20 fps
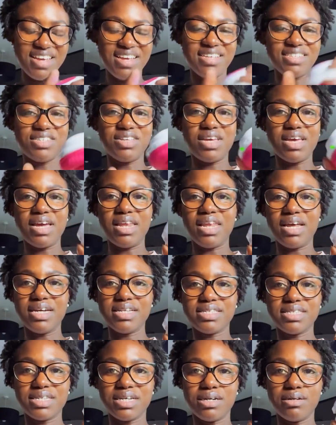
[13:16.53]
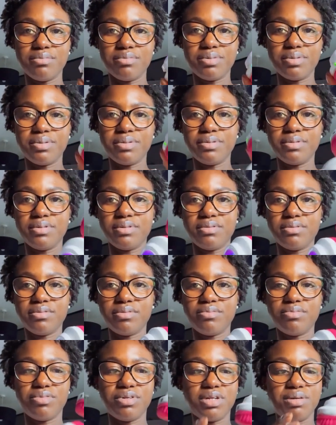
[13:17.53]
So yeah, it lights up
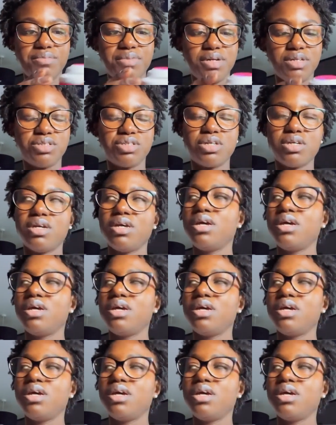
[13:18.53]
pretty much.